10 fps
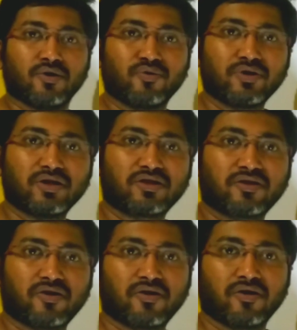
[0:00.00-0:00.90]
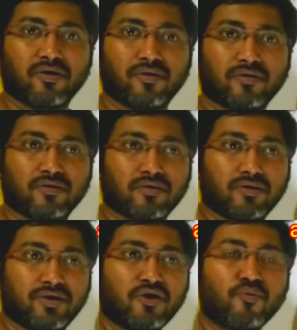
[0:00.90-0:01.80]
With
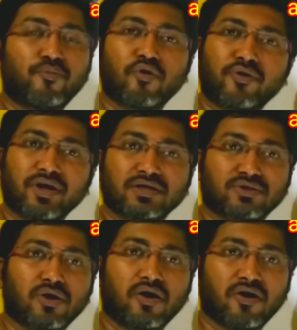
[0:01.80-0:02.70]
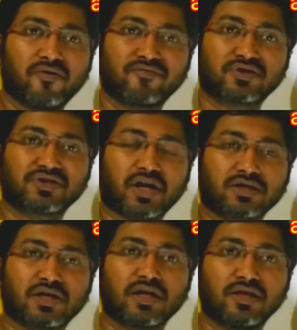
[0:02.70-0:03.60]
due progress of
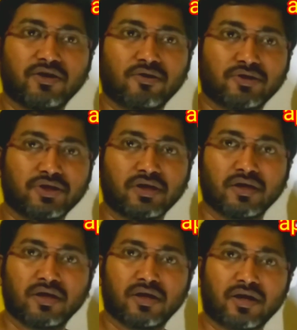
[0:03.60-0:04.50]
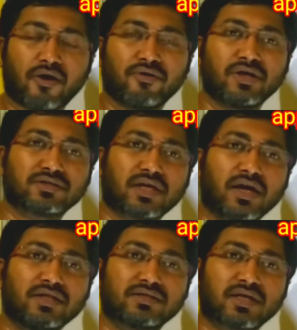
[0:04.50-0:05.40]
structural geology, nowadays
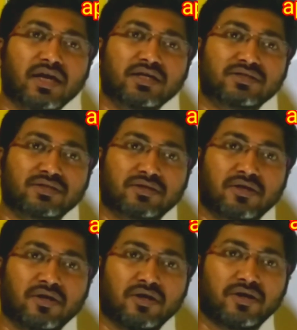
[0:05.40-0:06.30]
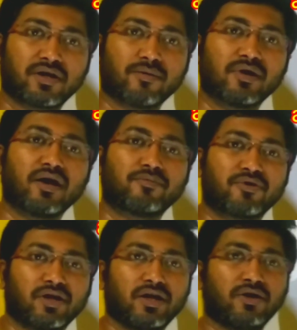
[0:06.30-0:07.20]
science has developed
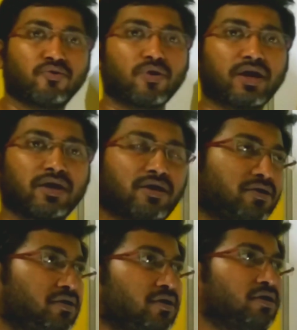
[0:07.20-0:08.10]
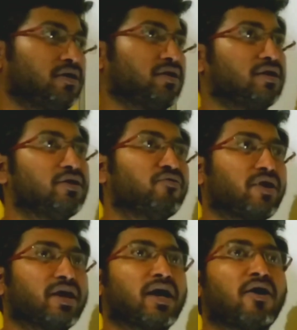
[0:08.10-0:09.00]
into a new
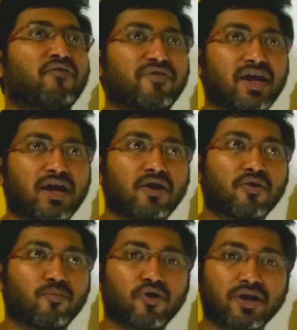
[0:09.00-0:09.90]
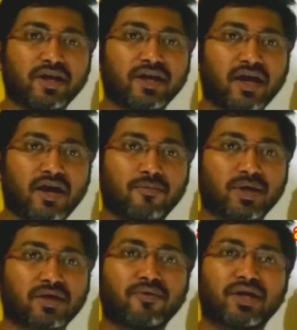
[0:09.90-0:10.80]
era of analog modeling and
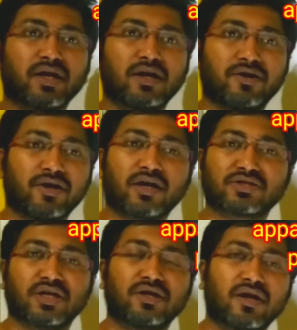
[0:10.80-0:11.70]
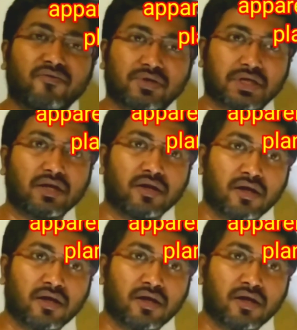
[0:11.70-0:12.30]
mathematical deduction derivation.